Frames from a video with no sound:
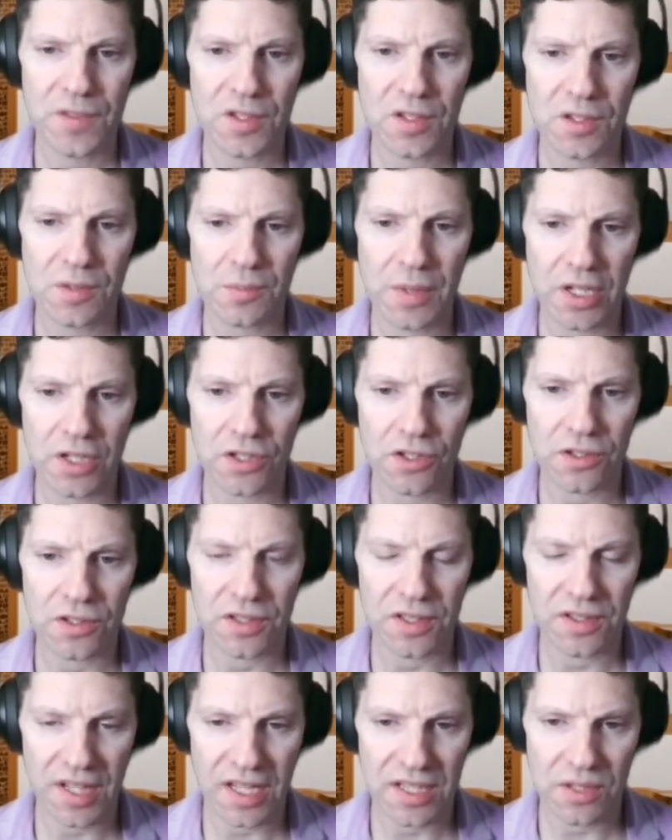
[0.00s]
Let's make sure
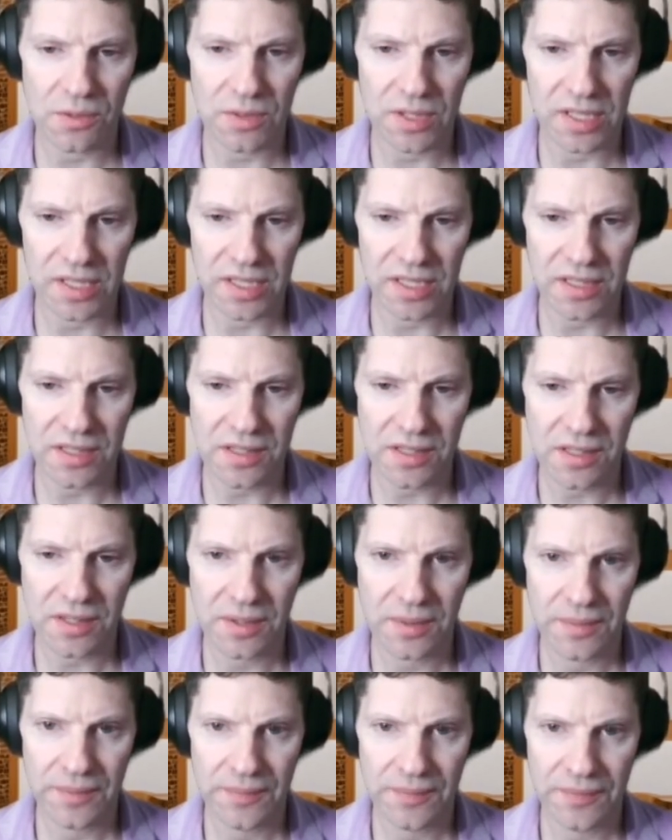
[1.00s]
that that's what it is.
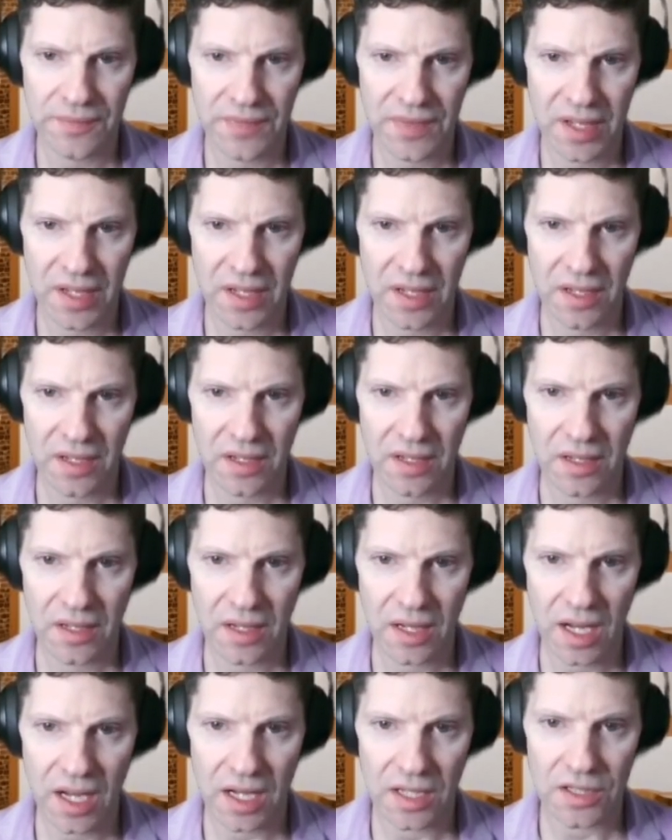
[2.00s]

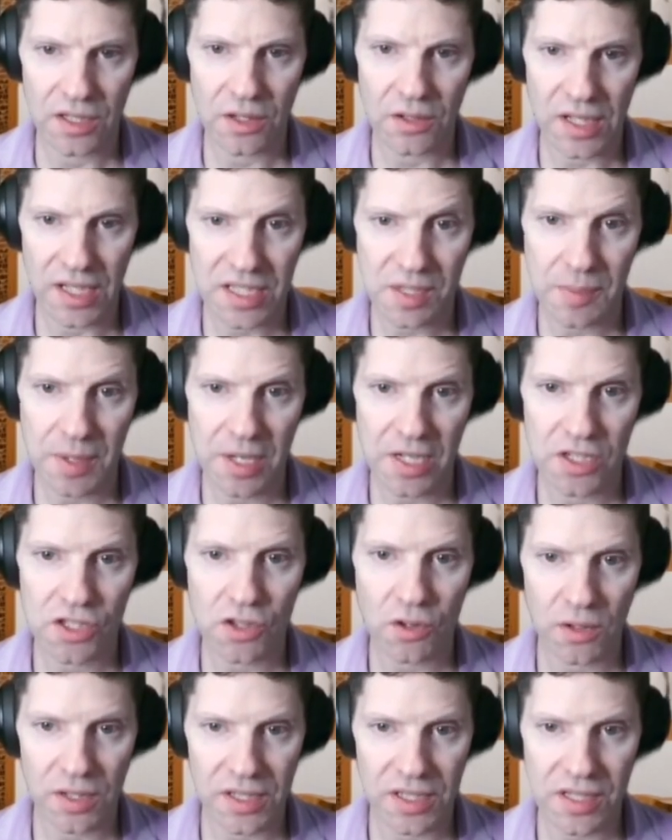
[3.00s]
No, that's spade
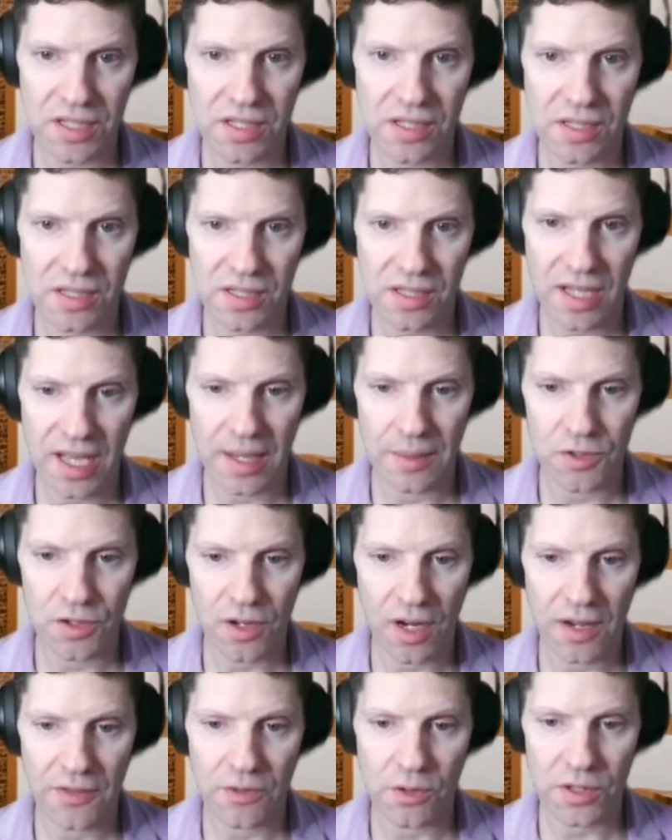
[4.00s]
shortness, slam,
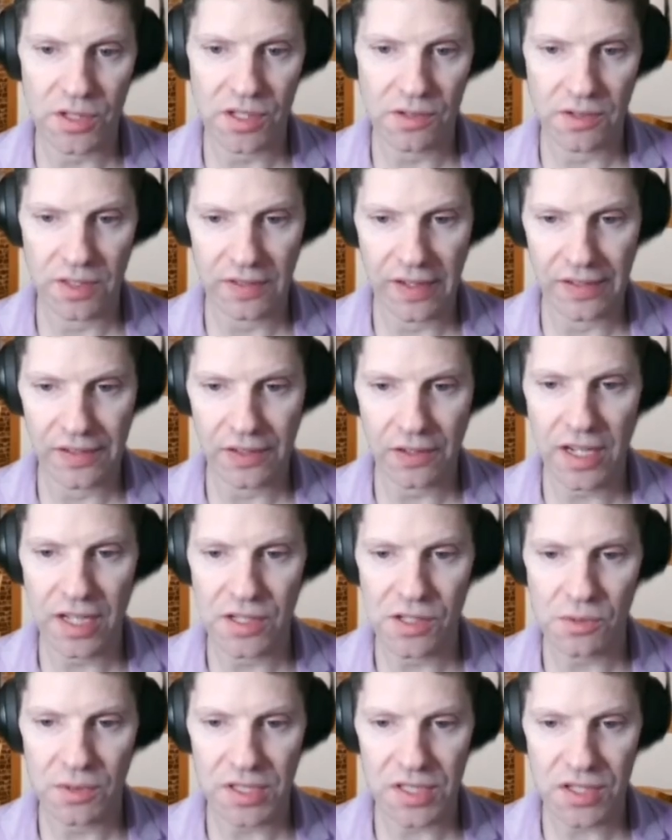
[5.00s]
try, forcing 1 round. Okay,
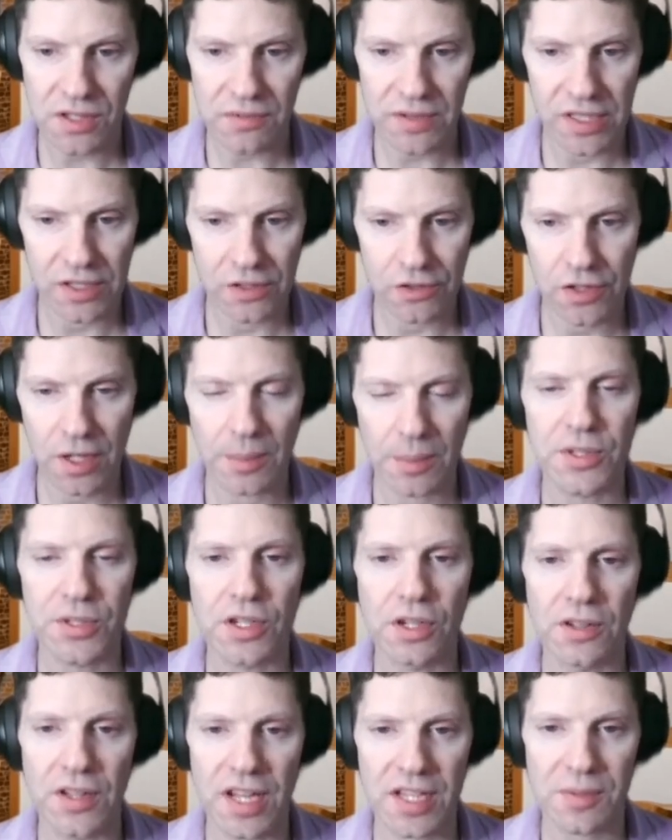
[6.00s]
so what does 3-0 trump
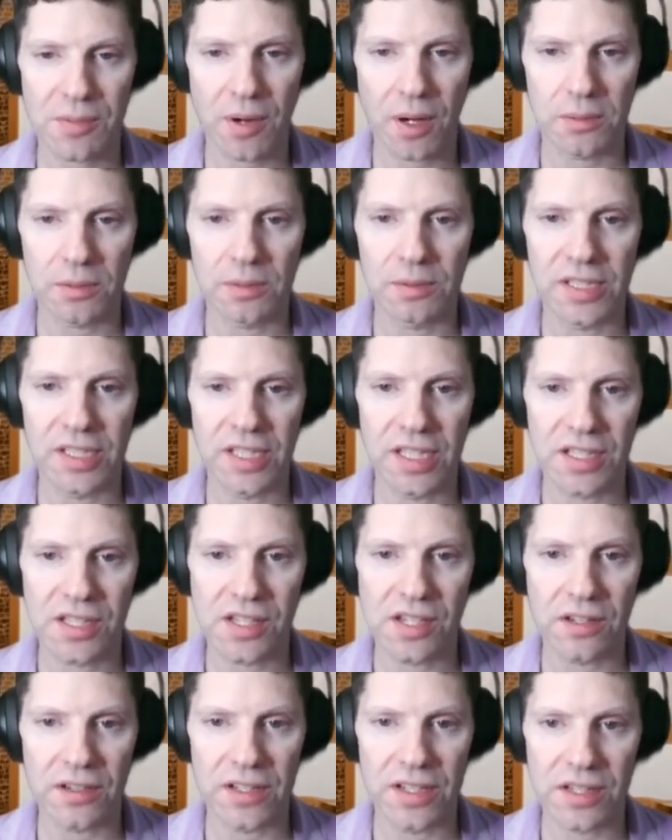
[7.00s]
show? That's probably a
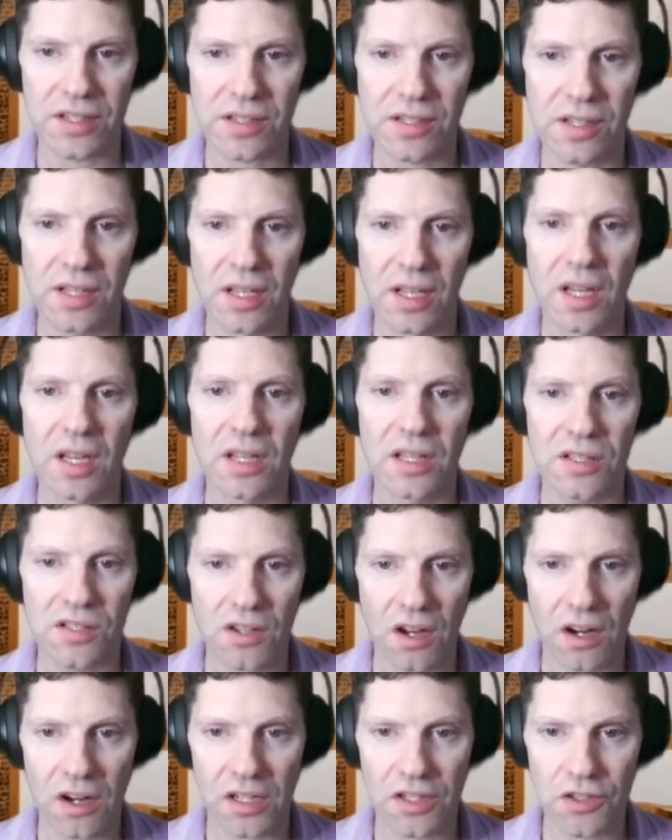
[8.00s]
serious
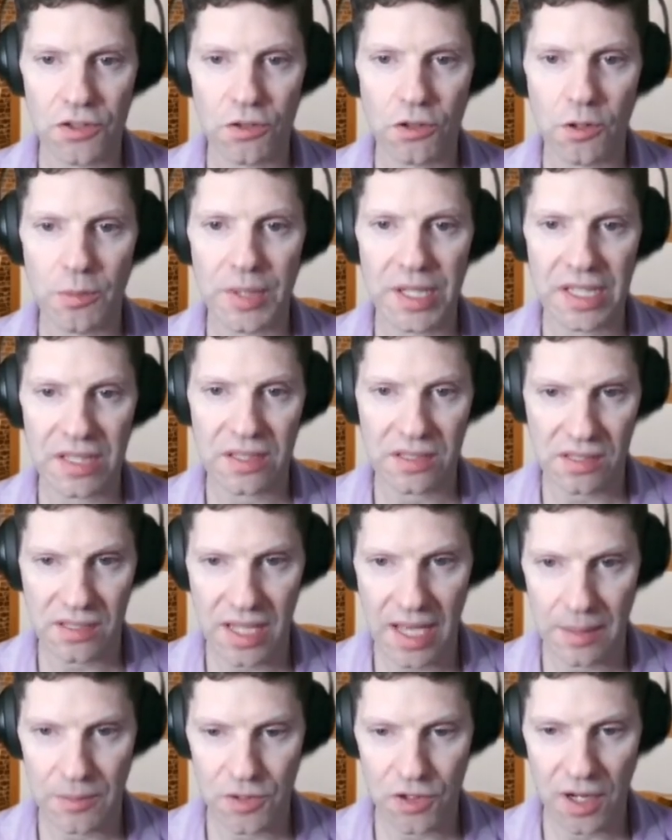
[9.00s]
start control bidding,
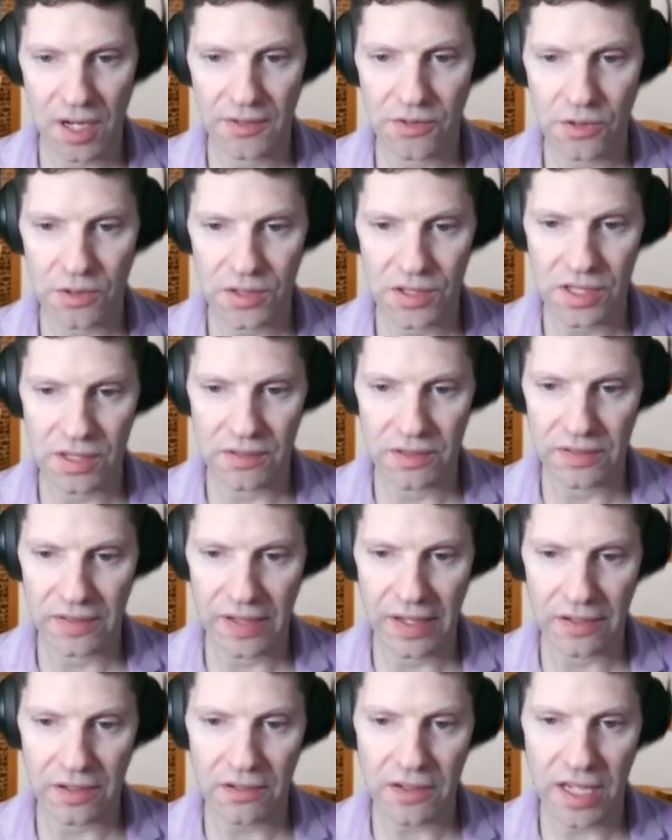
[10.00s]
slam, try, forcing 1
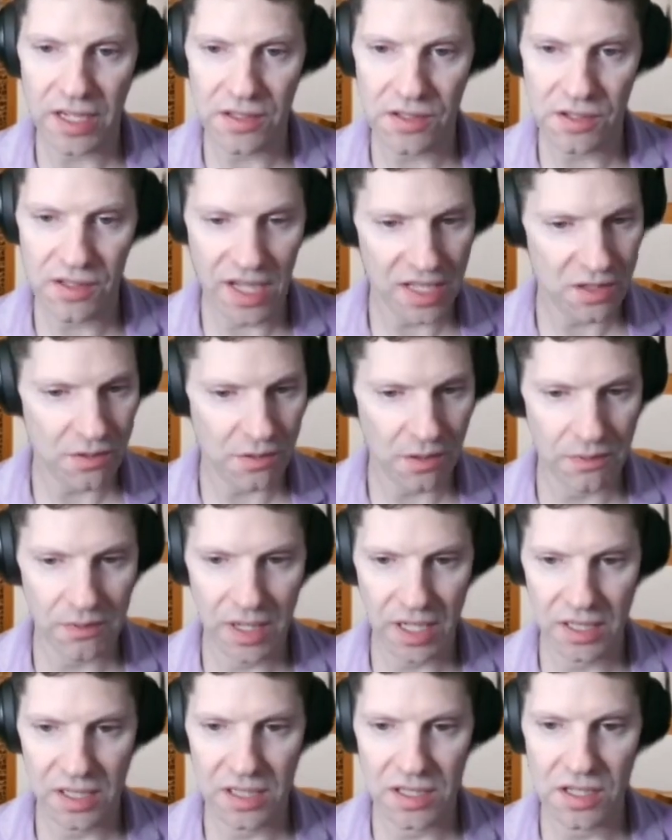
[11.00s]
round. Okay, so that's what we're
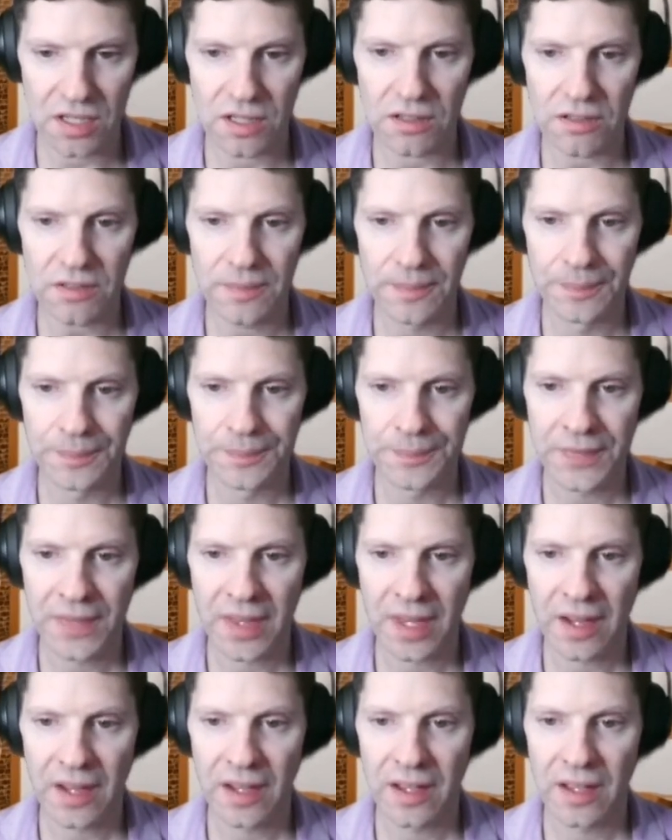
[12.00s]
going to do.
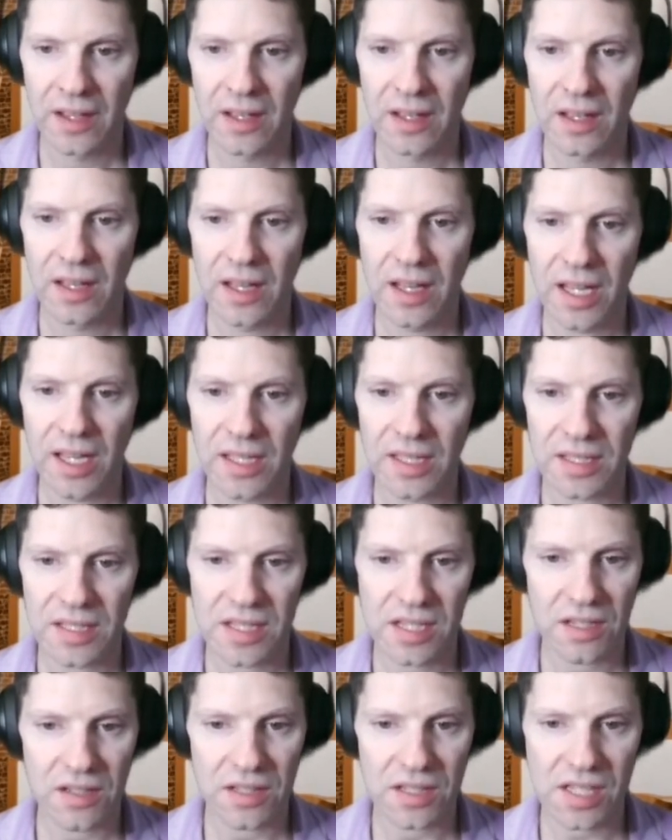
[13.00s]
And let's
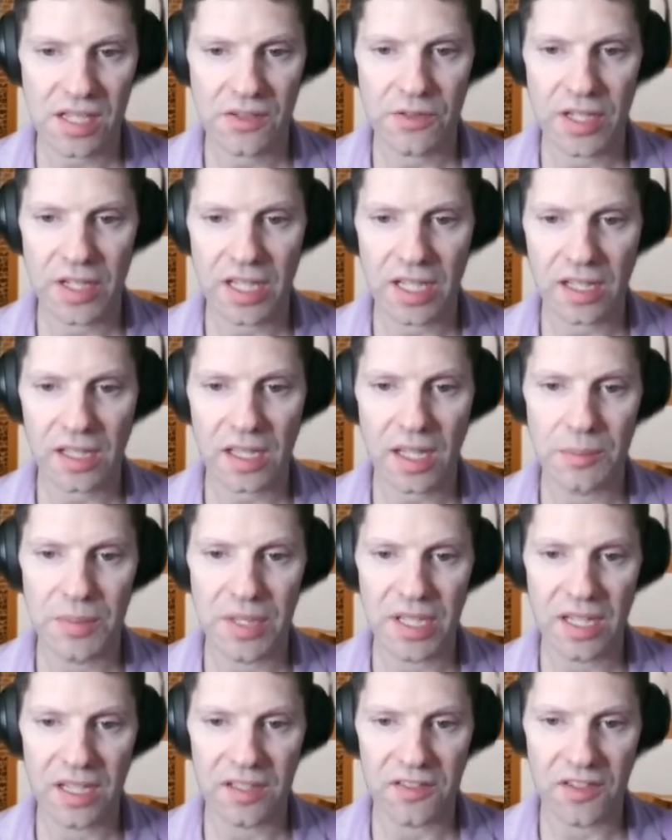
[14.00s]
see if we get a club
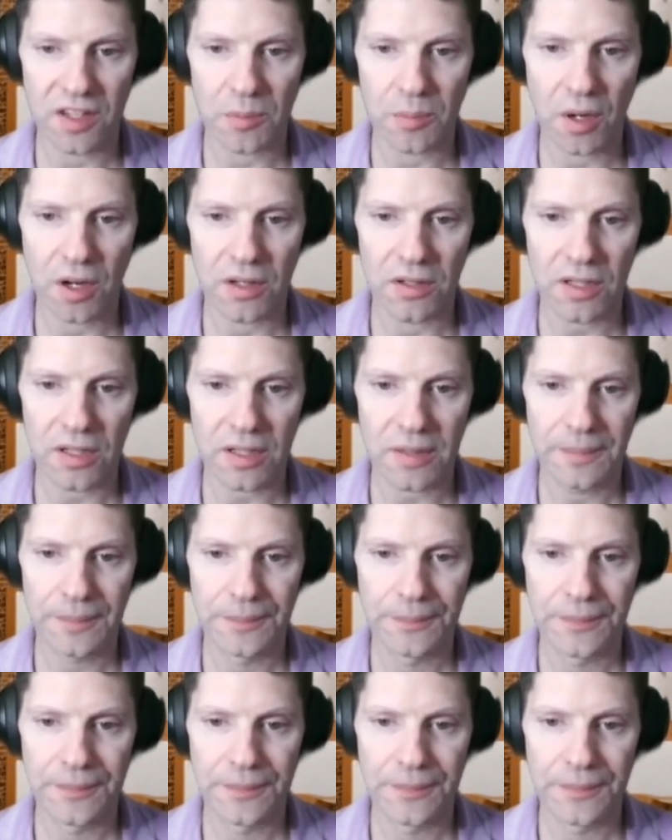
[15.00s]
bid out of our partner.